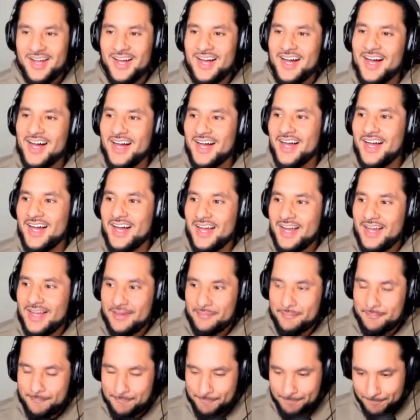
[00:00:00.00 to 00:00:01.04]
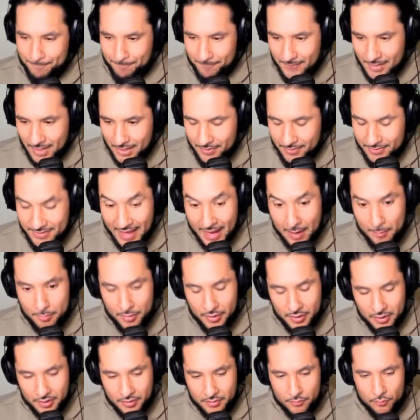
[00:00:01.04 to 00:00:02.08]
Um, that
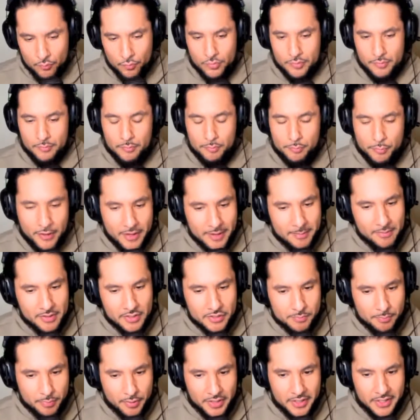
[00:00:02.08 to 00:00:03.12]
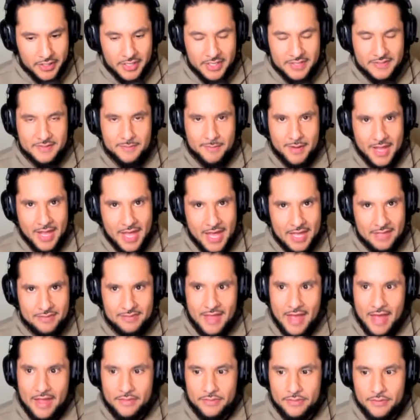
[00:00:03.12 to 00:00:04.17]
book w- pretty much put it into my head
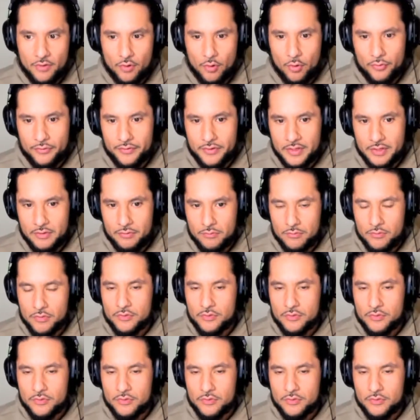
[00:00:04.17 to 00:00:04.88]
that the only